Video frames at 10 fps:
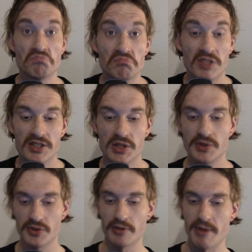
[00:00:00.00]
let's go
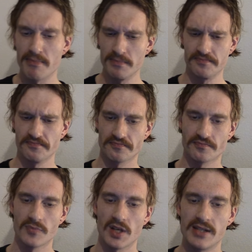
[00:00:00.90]
into the map
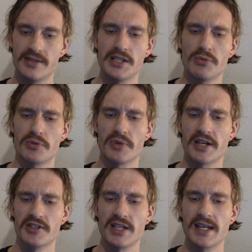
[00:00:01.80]
and see what we
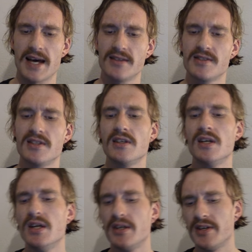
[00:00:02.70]
actually can see.
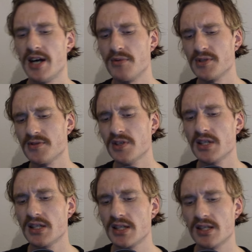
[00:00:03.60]
Now, I was
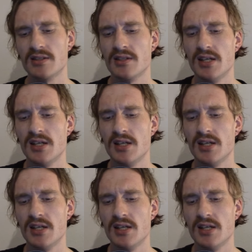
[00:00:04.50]
thinking that